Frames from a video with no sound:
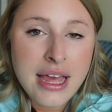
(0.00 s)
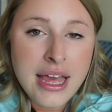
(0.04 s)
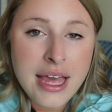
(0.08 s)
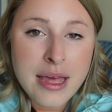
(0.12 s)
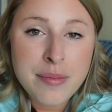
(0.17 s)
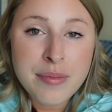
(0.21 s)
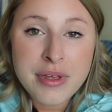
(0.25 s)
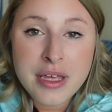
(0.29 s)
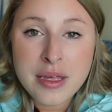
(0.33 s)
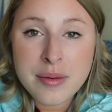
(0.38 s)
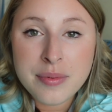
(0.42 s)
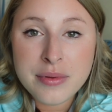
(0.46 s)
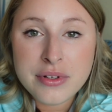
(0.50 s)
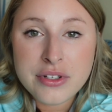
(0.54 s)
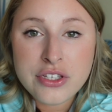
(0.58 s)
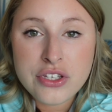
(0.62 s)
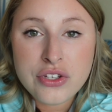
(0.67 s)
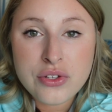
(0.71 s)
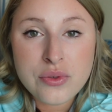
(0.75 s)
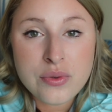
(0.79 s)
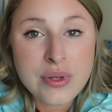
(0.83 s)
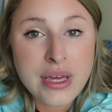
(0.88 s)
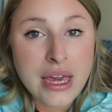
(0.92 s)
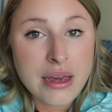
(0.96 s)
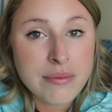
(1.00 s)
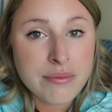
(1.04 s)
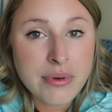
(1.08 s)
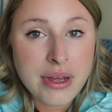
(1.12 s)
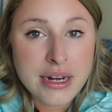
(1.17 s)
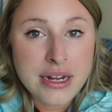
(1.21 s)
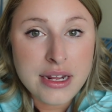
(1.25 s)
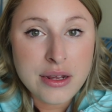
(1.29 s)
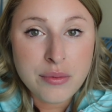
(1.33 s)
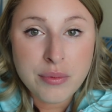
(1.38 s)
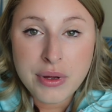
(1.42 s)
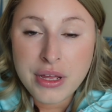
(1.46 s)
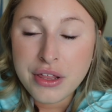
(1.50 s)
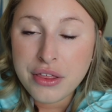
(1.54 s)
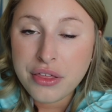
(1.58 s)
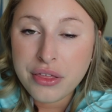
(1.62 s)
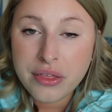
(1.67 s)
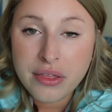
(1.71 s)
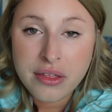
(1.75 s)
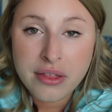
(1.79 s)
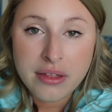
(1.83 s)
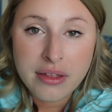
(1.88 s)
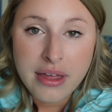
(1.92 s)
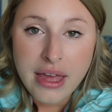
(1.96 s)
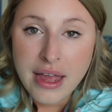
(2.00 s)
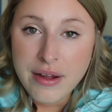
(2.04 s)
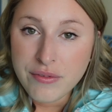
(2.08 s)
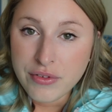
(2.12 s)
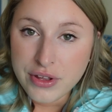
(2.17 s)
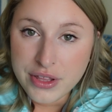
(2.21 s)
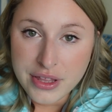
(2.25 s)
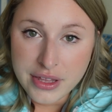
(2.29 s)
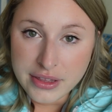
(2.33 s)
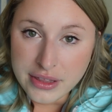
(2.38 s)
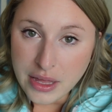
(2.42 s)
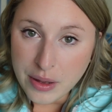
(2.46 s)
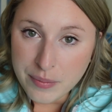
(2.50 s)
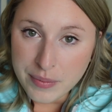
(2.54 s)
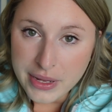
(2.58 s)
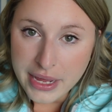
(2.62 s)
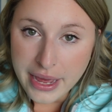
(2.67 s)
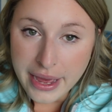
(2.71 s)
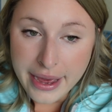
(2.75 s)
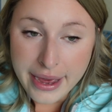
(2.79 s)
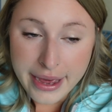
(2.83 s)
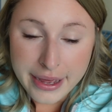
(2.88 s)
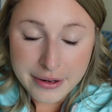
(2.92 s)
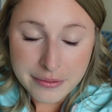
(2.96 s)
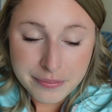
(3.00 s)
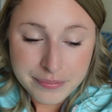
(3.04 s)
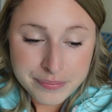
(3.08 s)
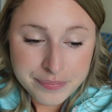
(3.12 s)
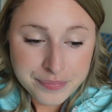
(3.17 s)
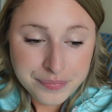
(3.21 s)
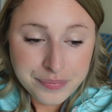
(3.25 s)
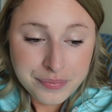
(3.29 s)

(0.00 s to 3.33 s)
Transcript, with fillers: and be able to get ready with everything that we had.